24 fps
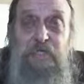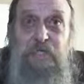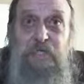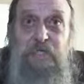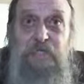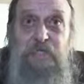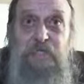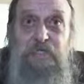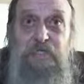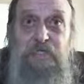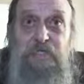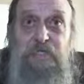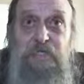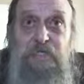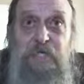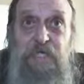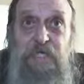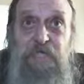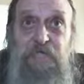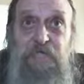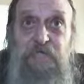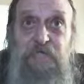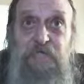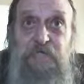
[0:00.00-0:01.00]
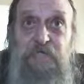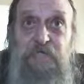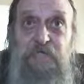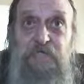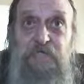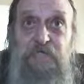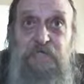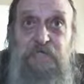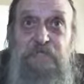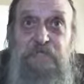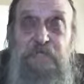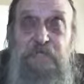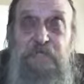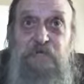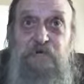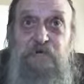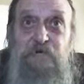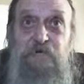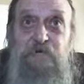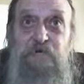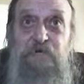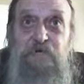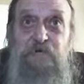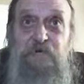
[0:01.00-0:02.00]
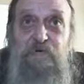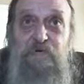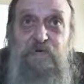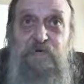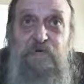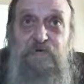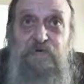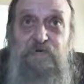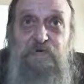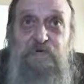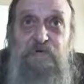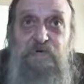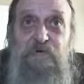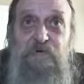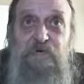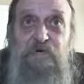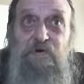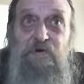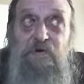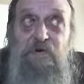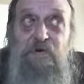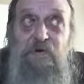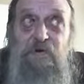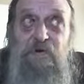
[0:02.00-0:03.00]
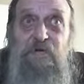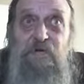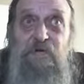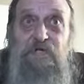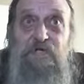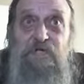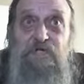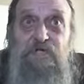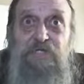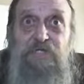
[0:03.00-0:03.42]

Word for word: instead of on stone. And your heart is